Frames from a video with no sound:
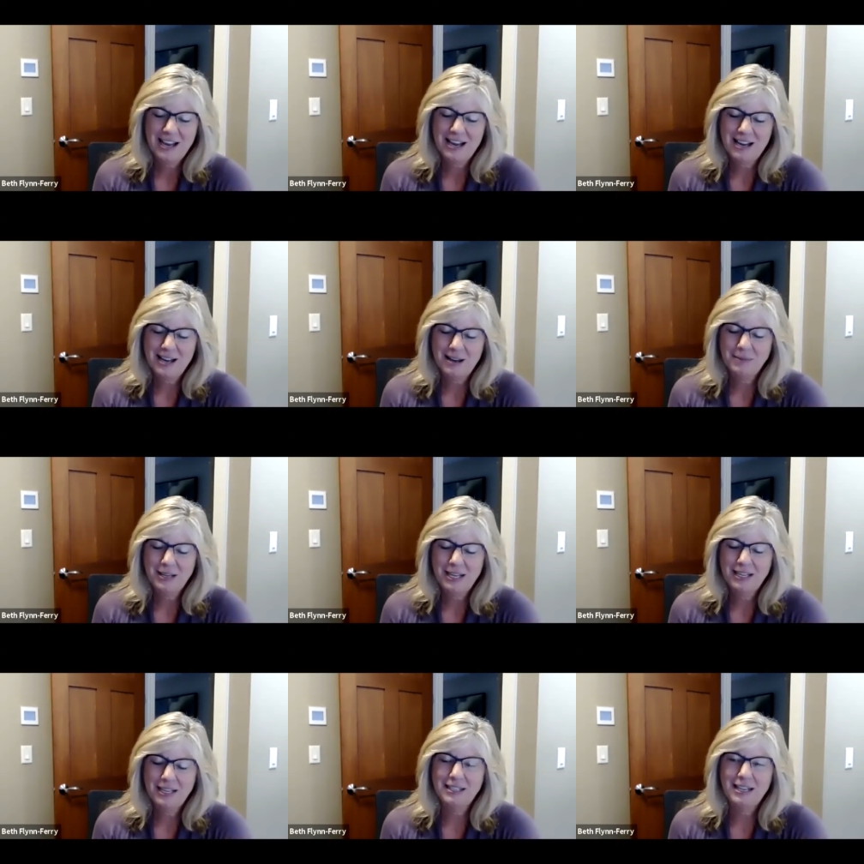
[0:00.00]
Um,
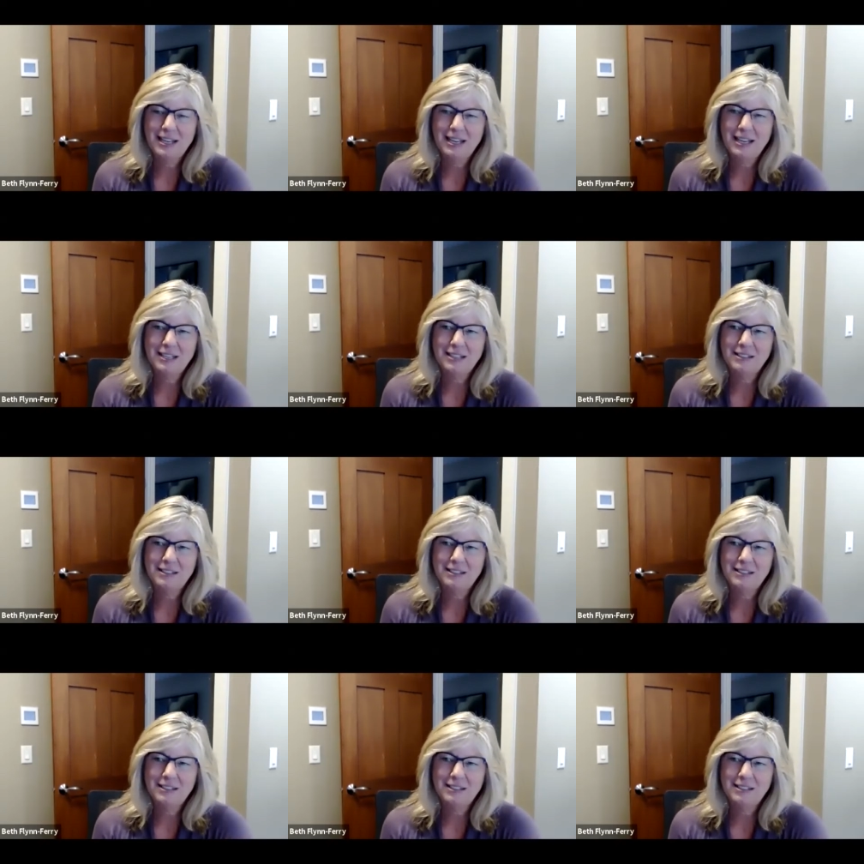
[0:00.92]
and and
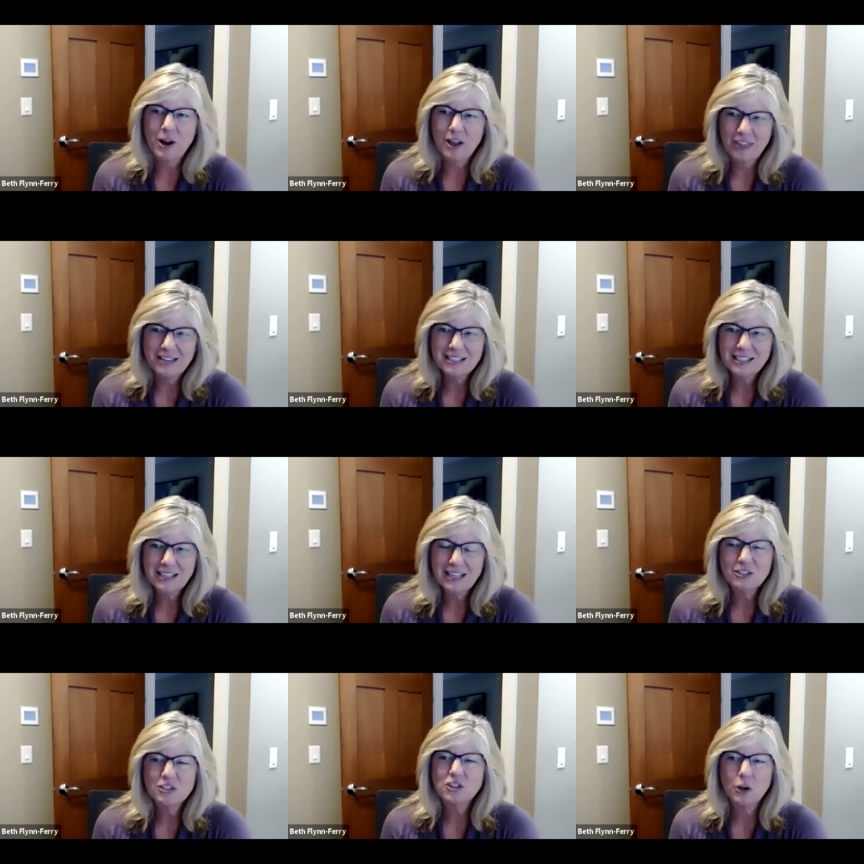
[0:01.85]
be more
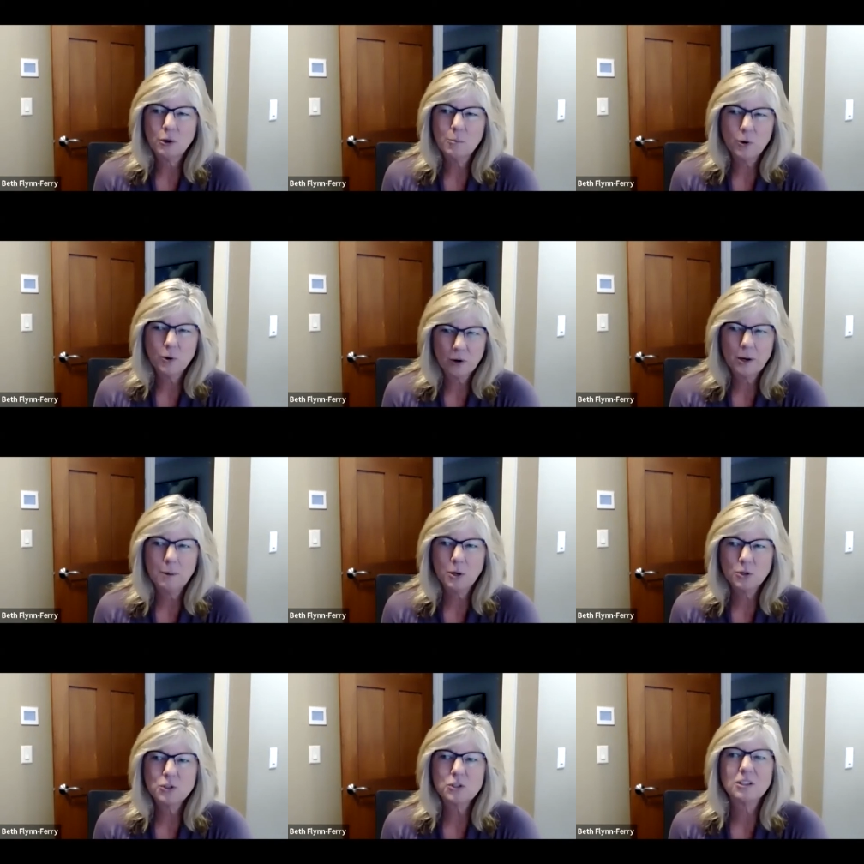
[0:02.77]
authentic and show more
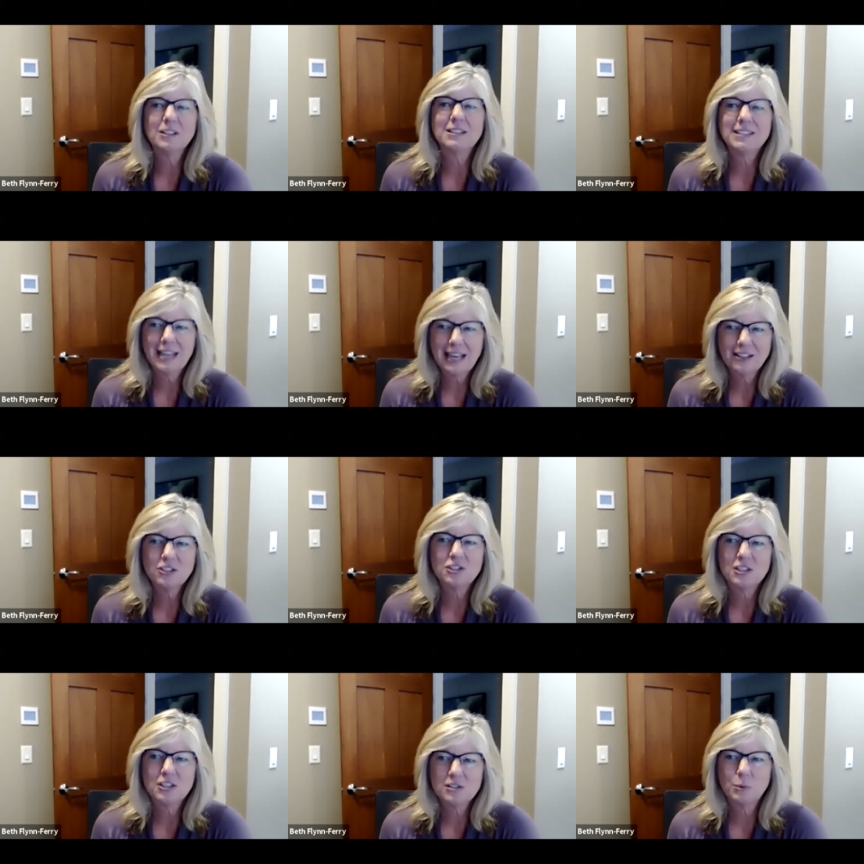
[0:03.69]
emotional
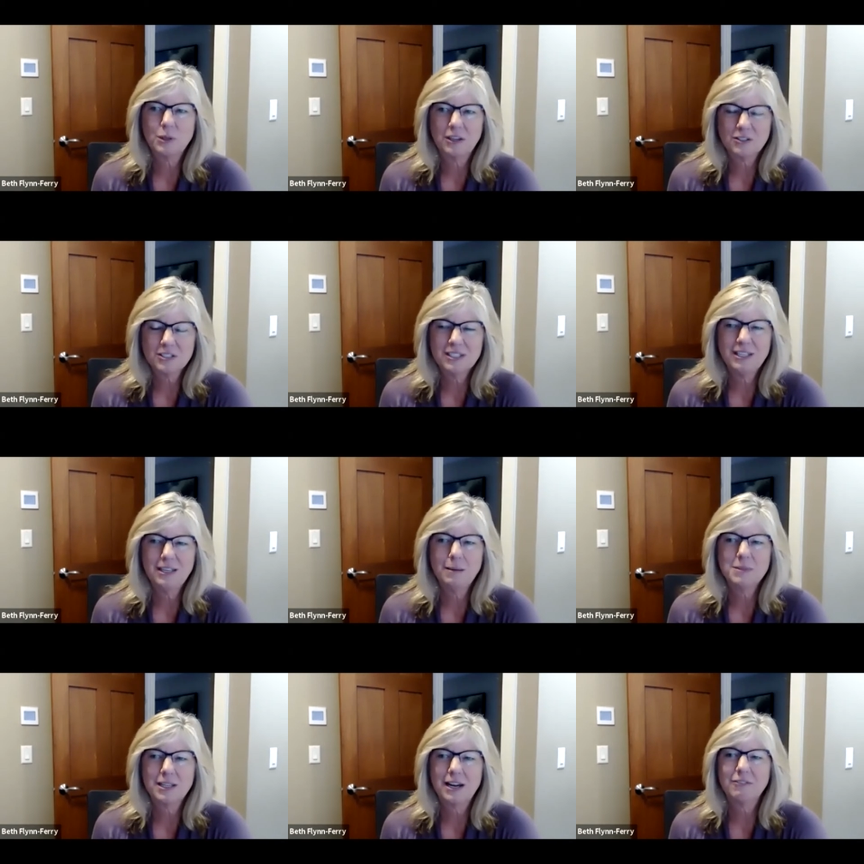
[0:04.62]
intelligence with their
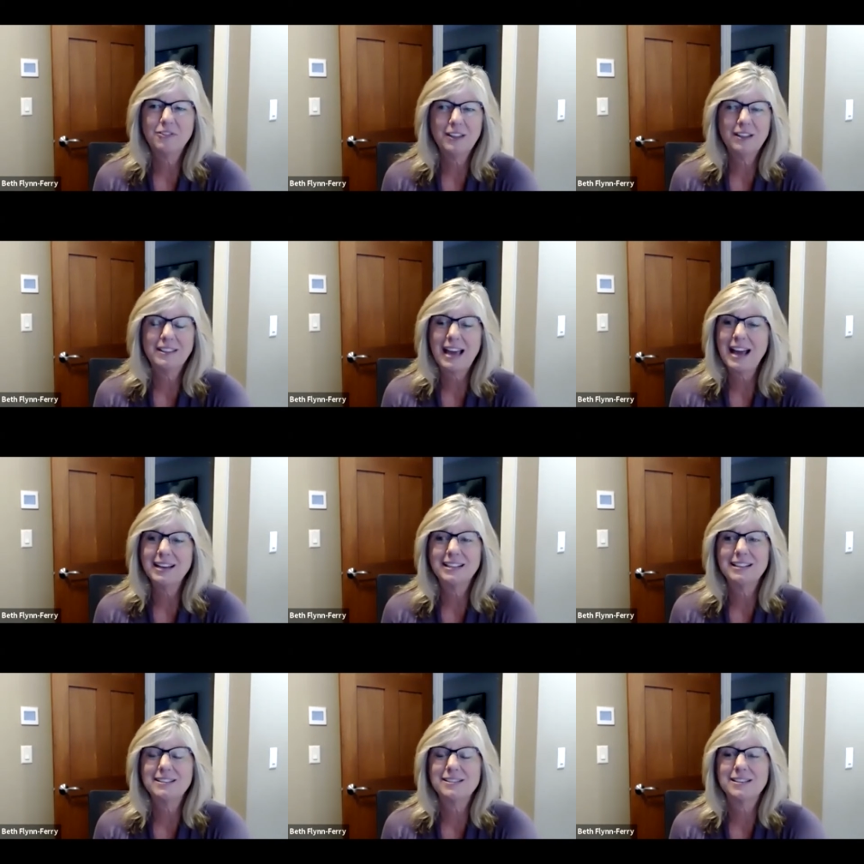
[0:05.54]
teams. And I think
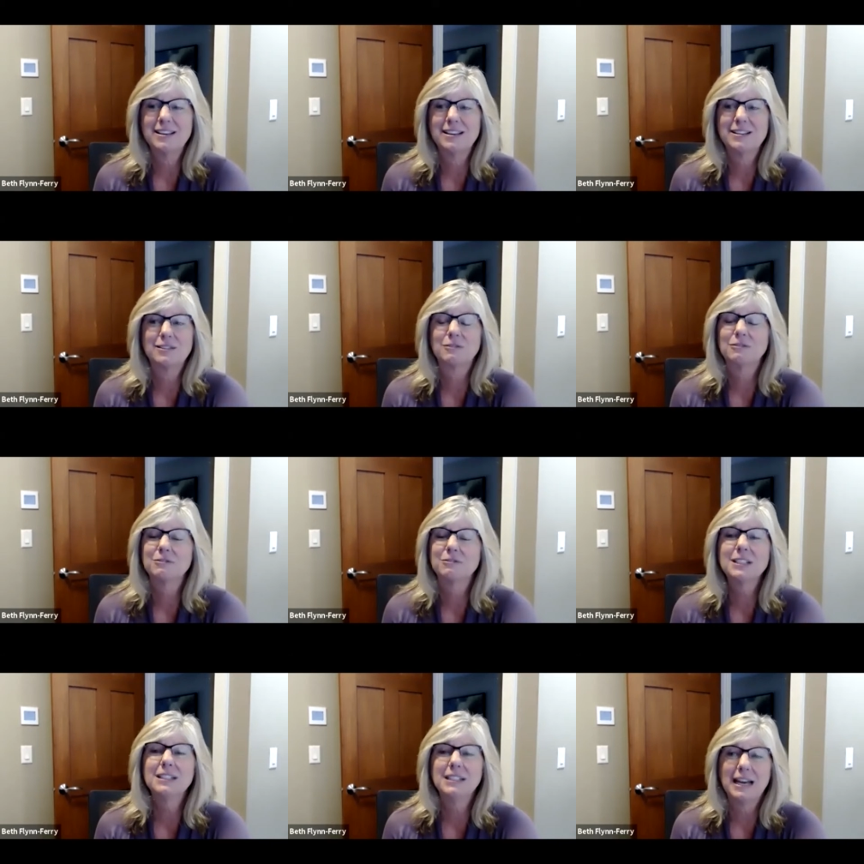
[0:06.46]
that is is a
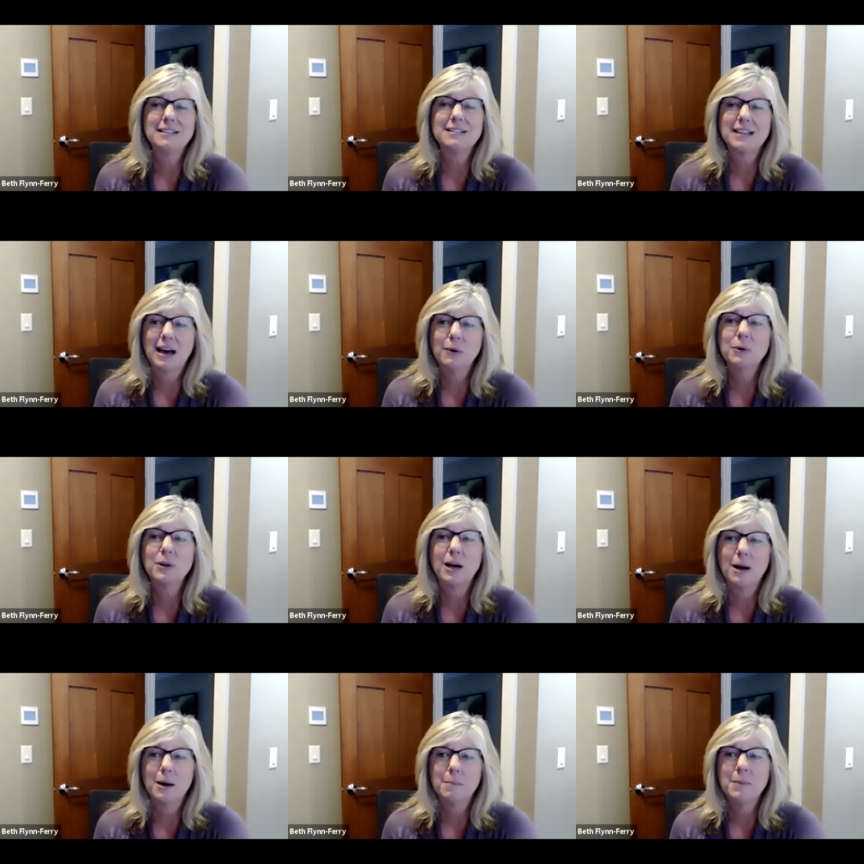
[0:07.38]
really nice
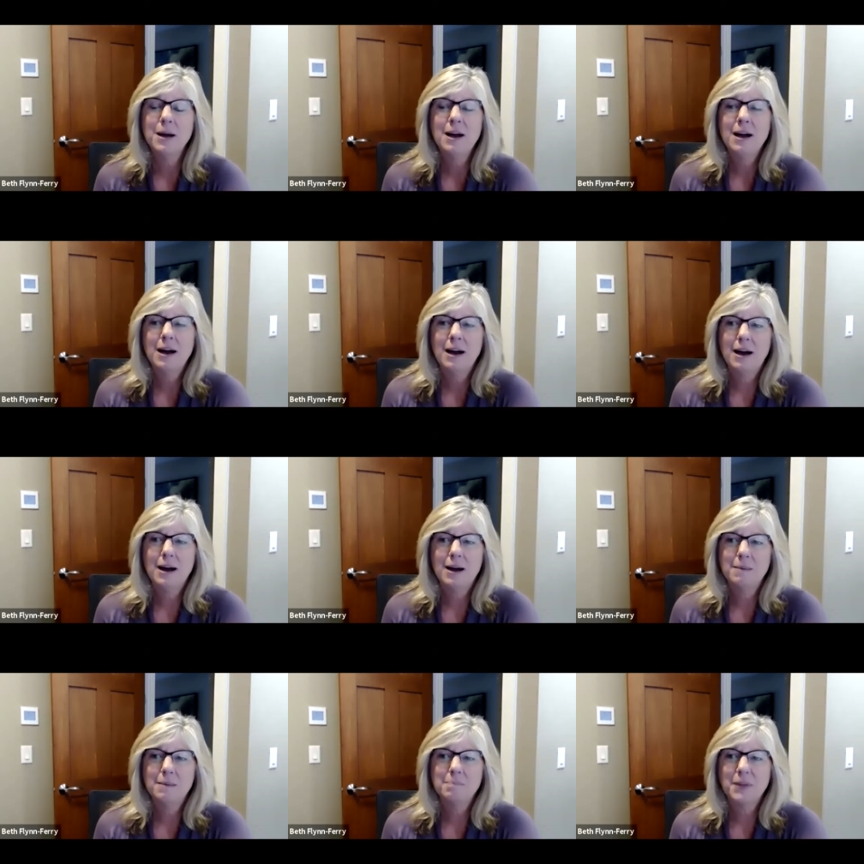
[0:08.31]
outcome
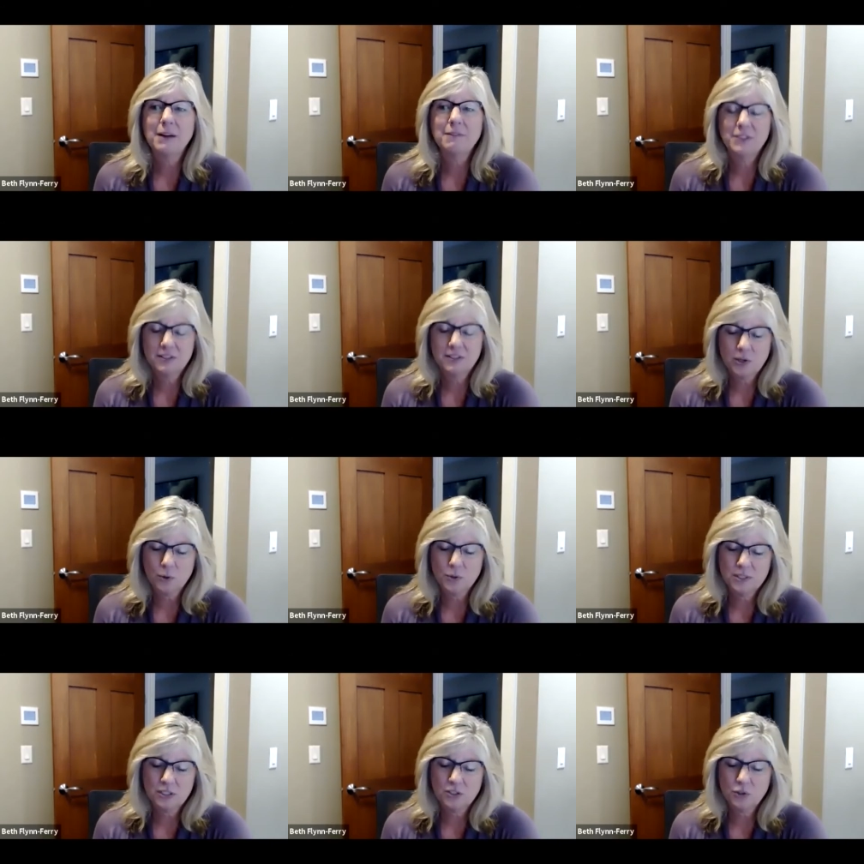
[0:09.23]
um, of this
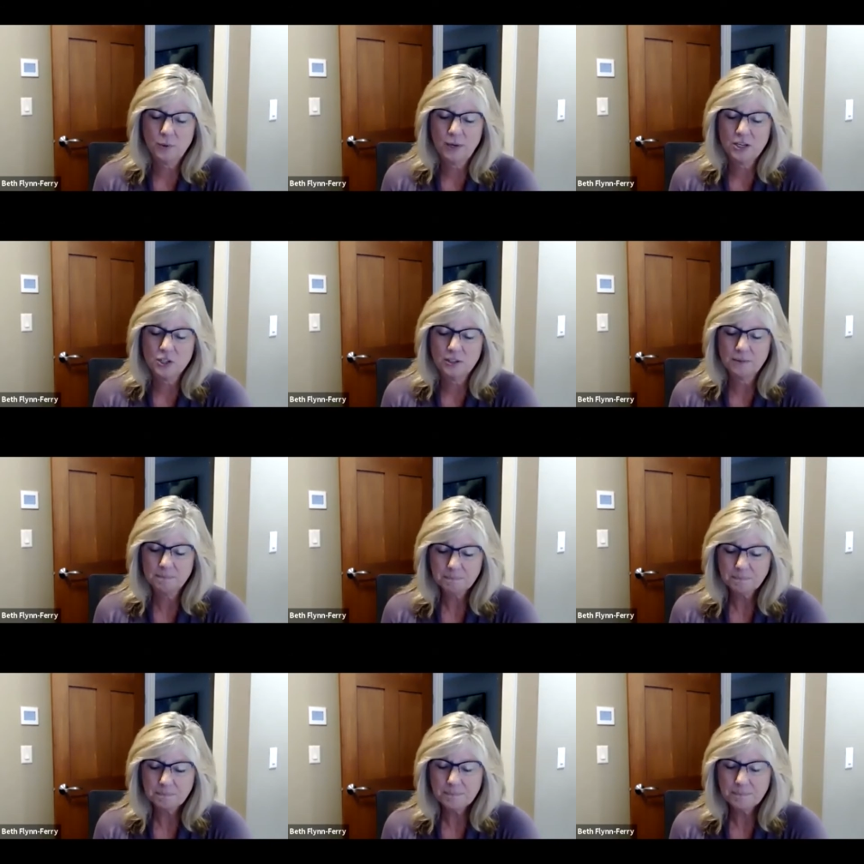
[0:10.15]
whole situation.